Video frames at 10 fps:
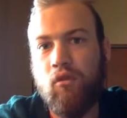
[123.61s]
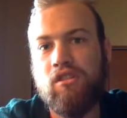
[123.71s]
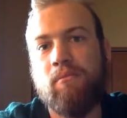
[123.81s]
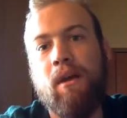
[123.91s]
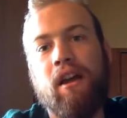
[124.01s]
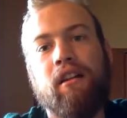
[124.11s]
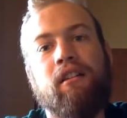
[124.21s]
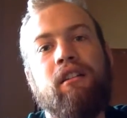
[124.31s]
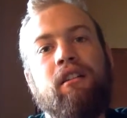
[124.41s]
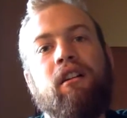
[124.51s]
What's a
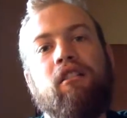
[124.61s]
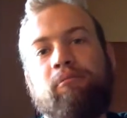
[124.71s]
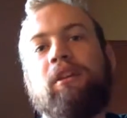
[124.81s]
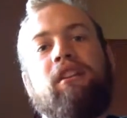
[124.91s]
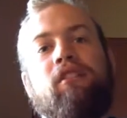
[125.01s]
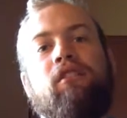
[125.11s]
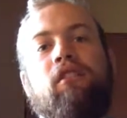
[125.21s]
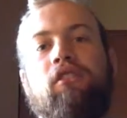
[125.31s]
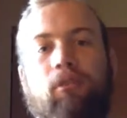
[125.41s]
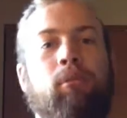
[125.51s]
man of
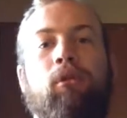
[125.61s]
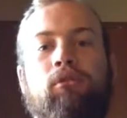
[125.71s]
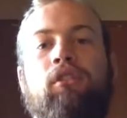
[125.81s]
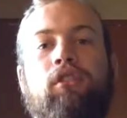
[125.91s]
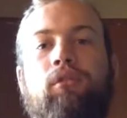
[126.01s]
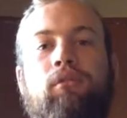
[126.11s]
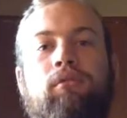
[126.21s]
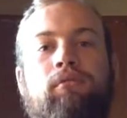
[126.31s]
peace supposed to do?